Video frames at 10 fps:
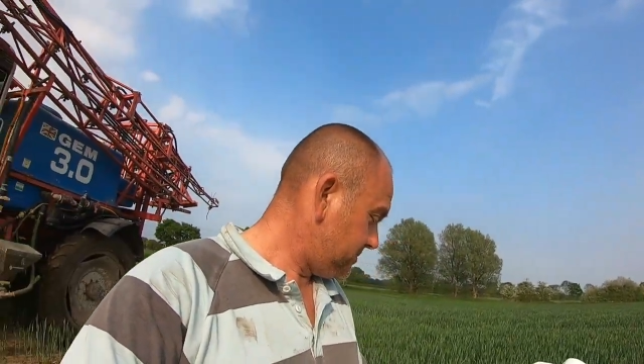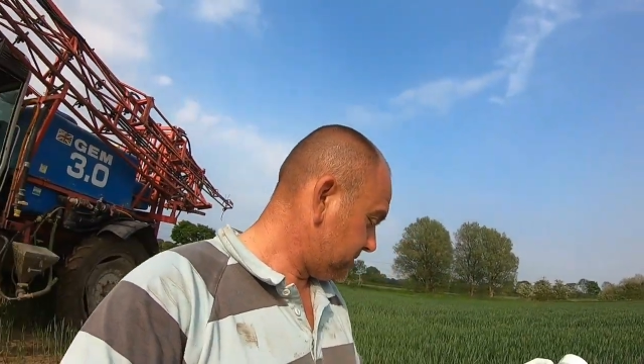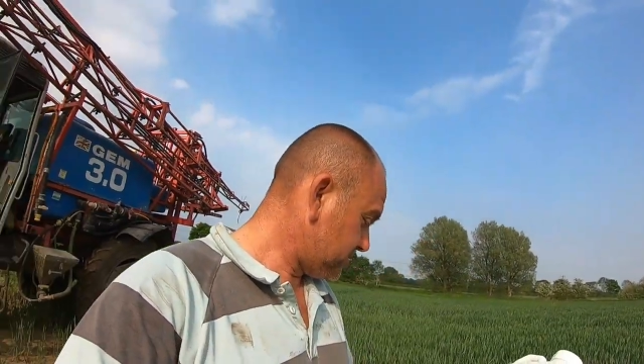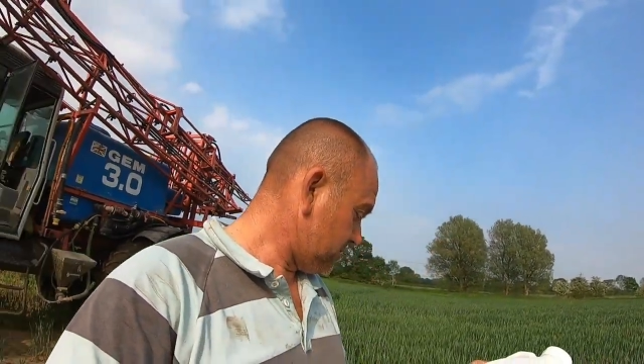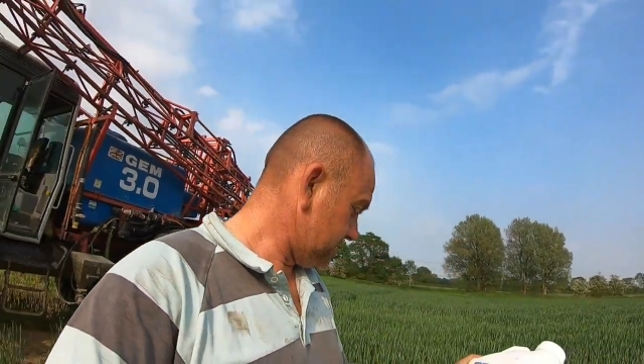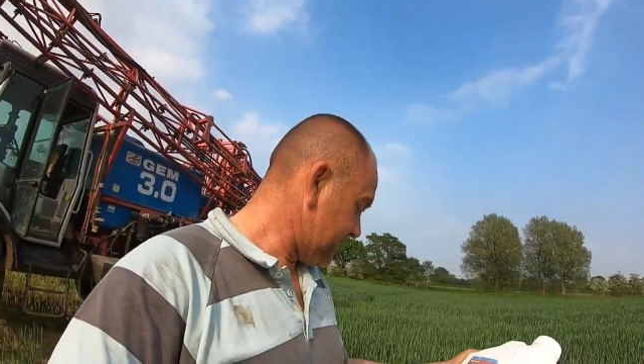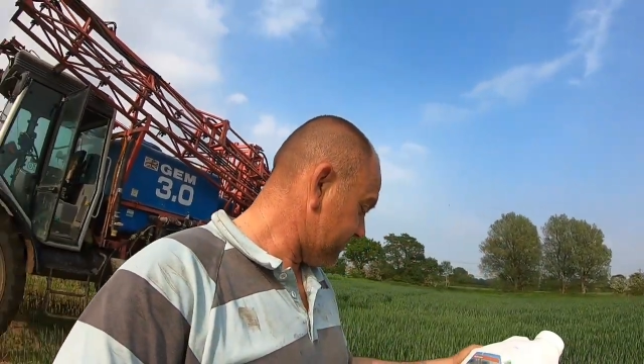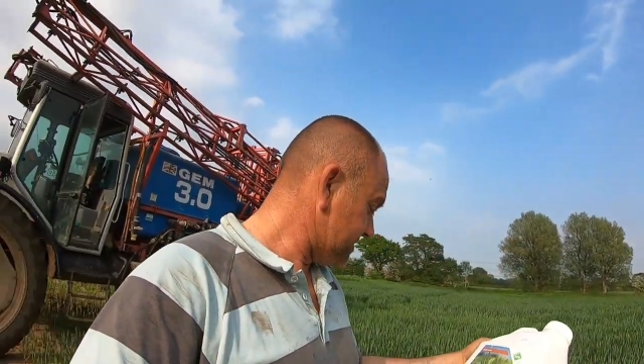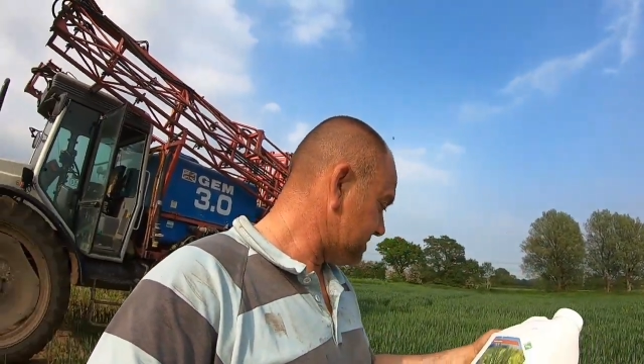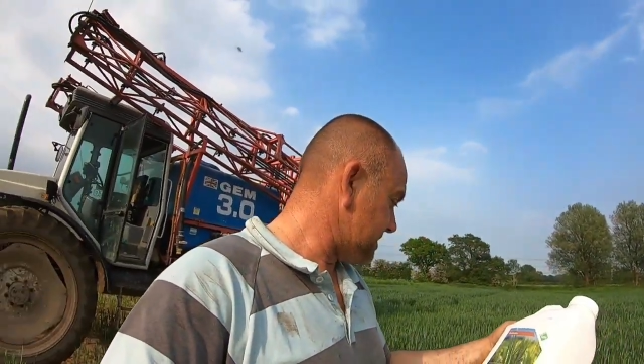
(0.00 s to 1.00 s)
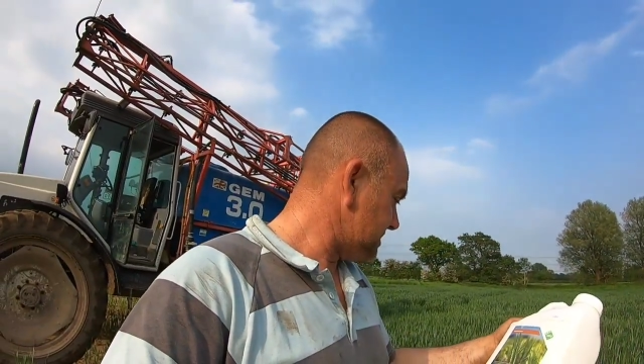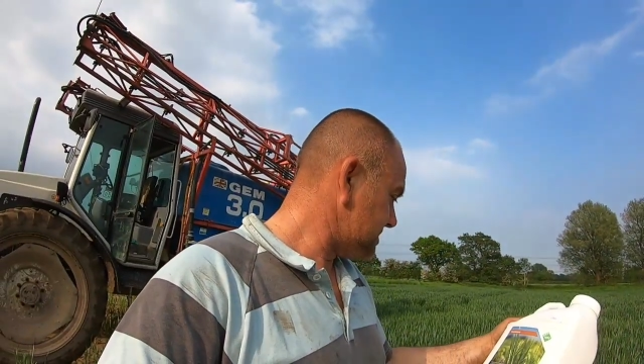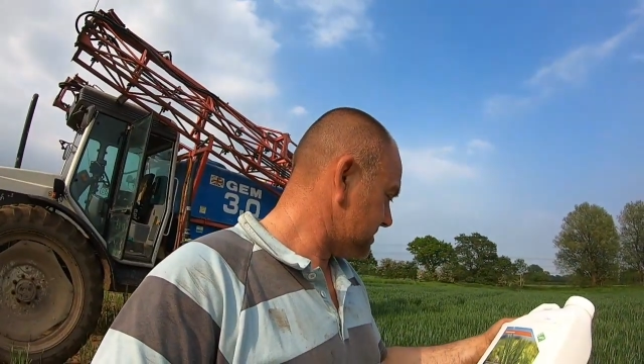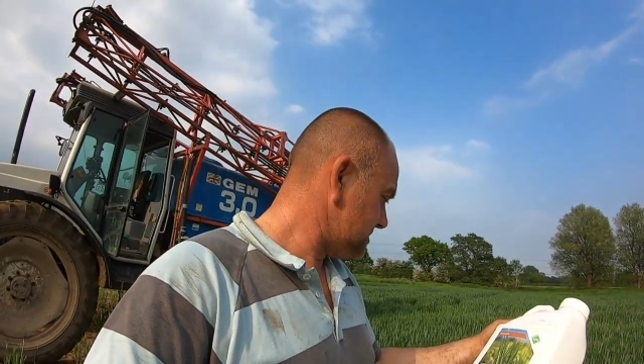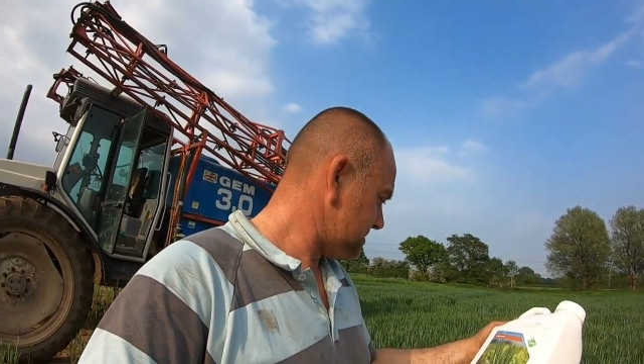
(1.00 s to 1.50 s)
But someone gave us
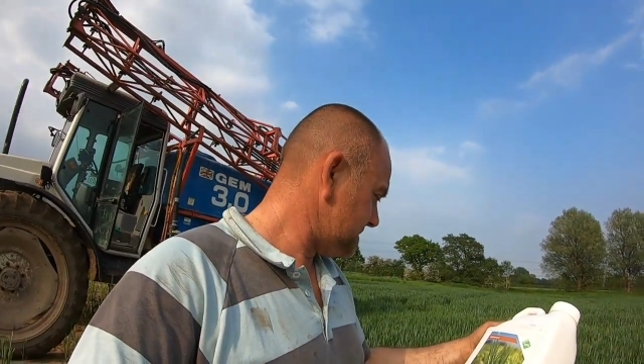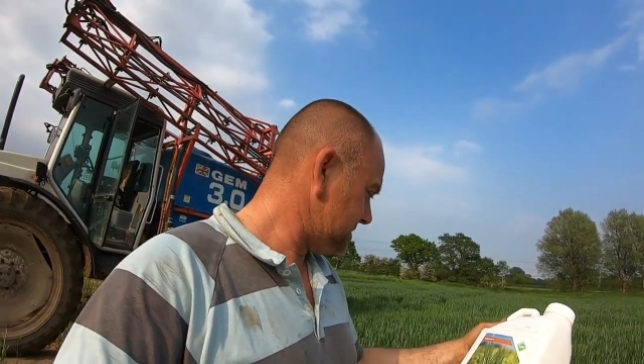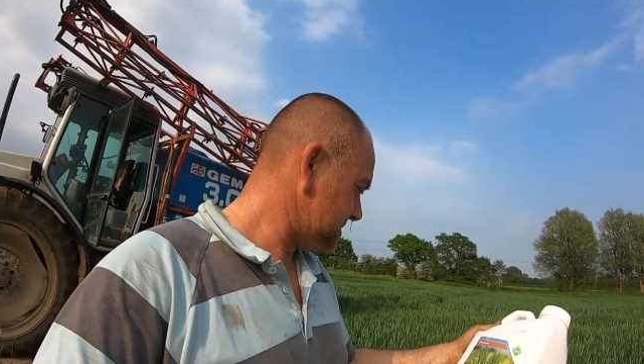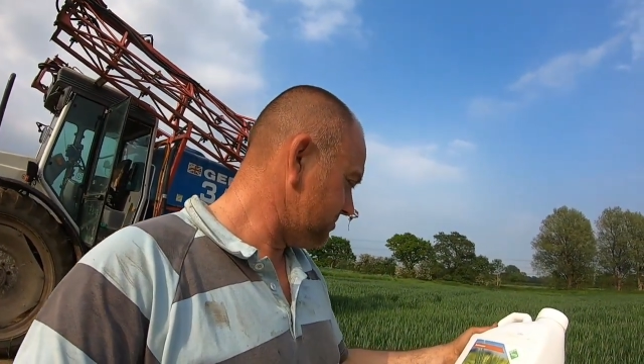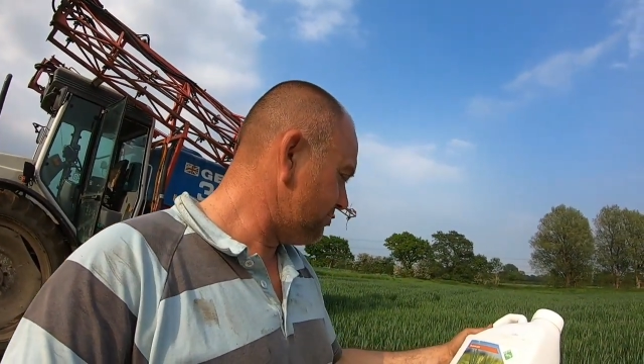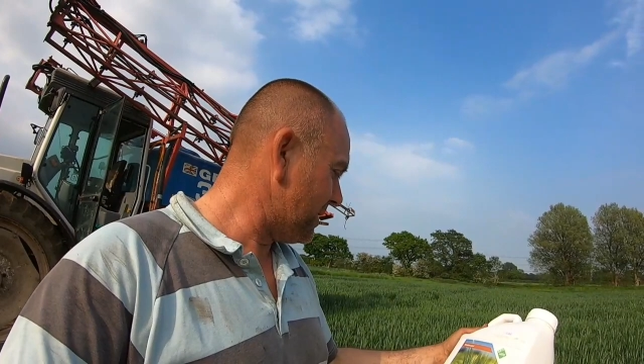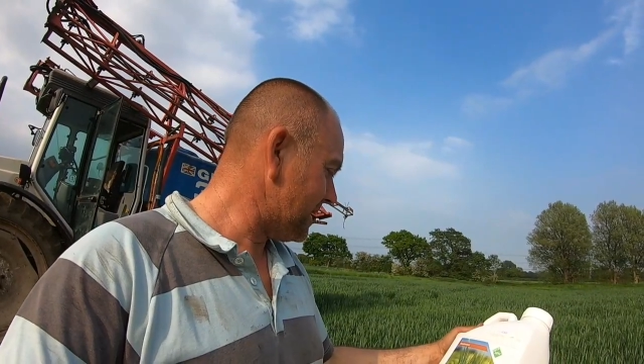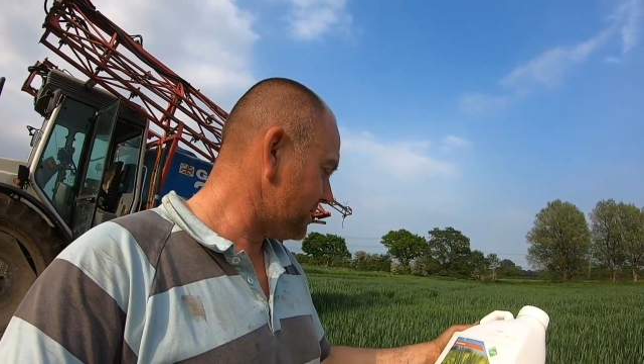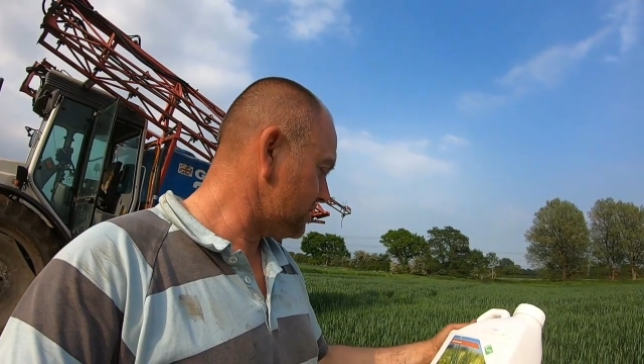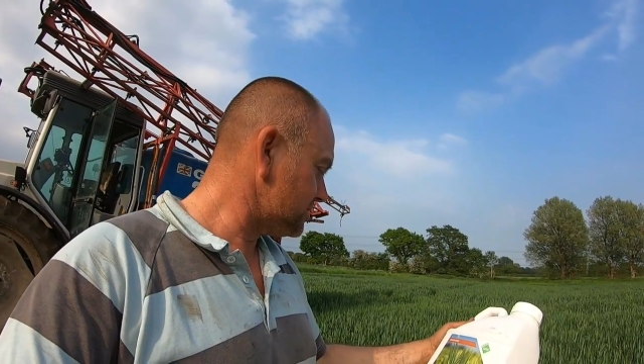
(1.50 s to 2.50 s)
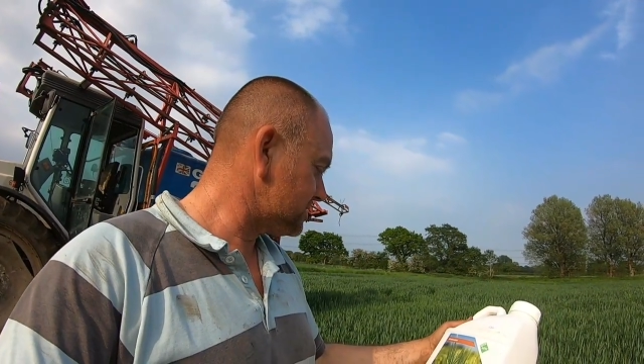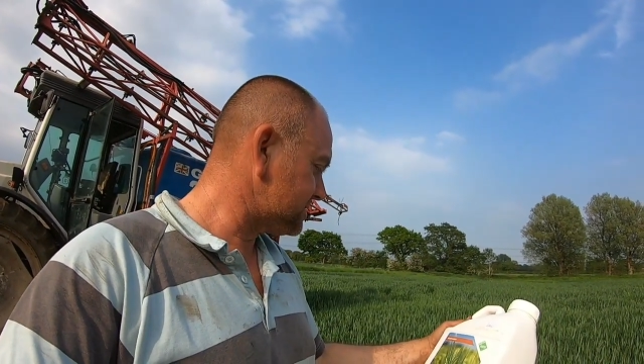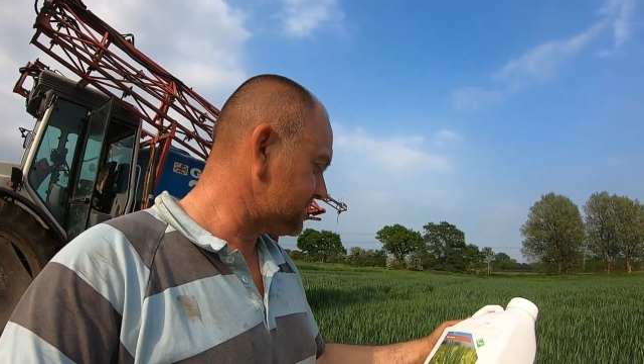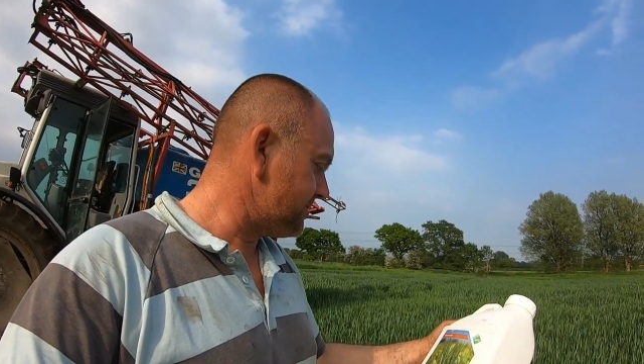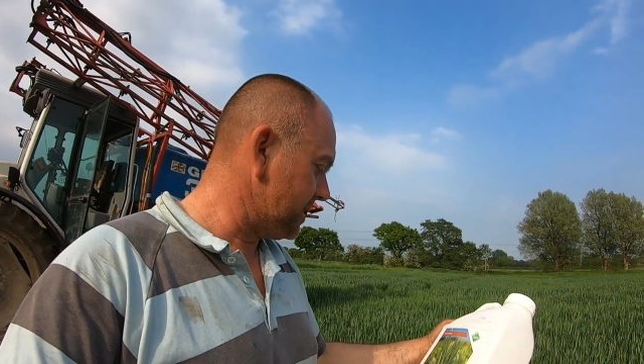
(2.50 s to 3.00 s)
this. It's a
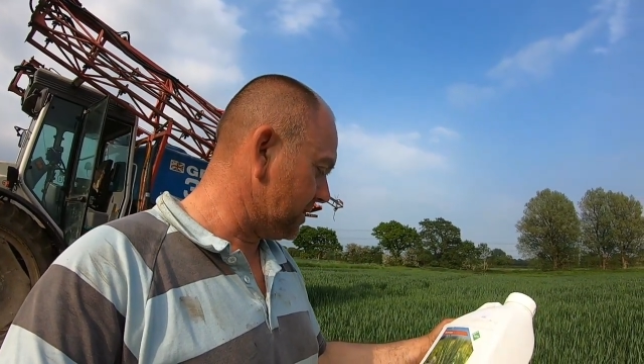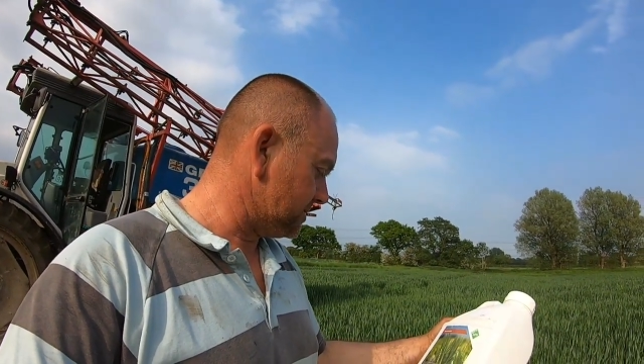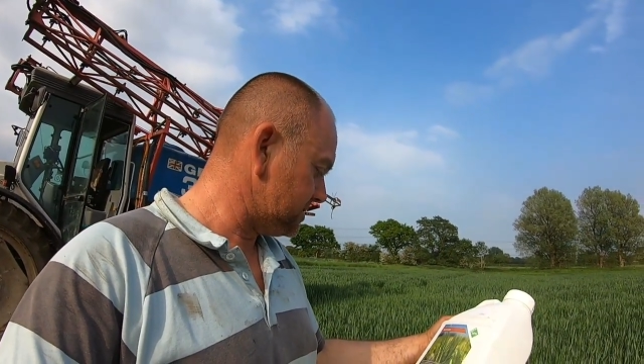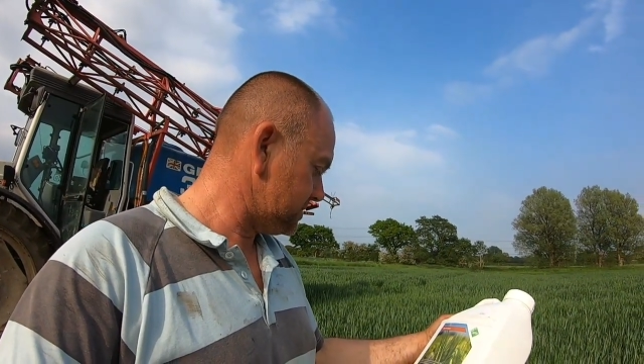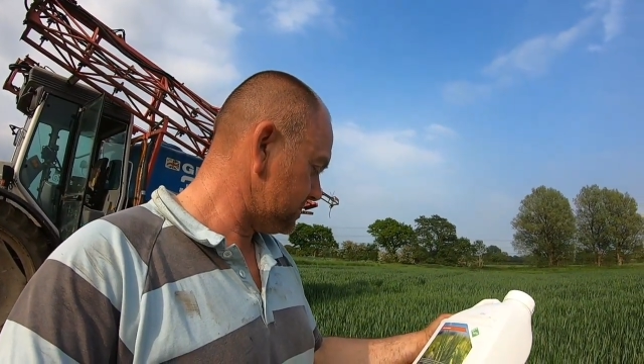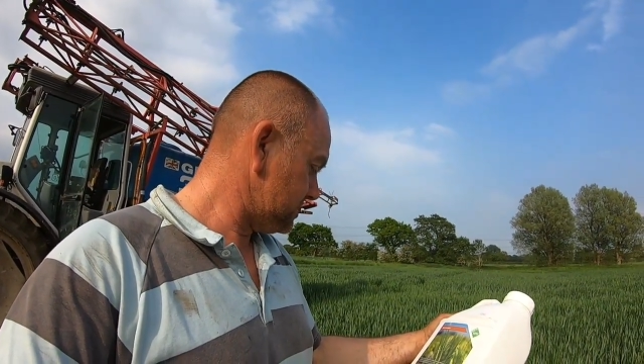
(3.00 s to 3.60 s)
biostimulant.